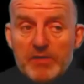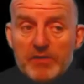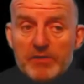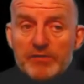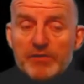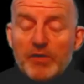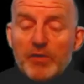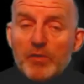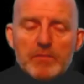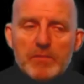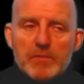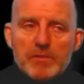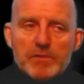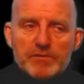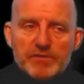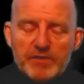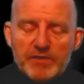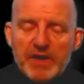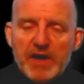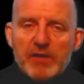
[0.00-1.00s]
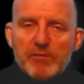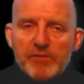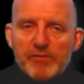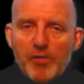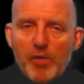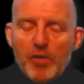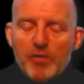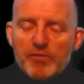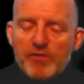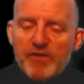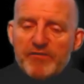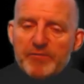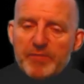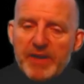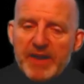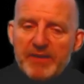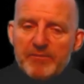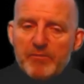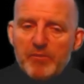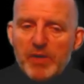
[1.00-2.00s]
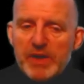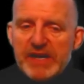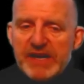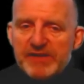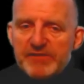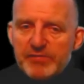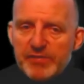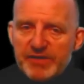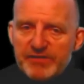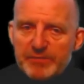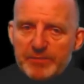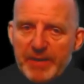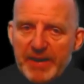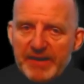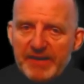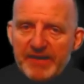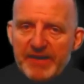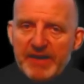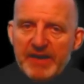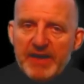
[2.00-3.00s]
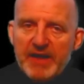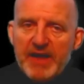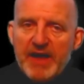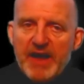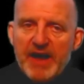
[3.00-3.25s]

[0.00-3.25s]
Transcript: So now we've got a rough plan, we need to expand it.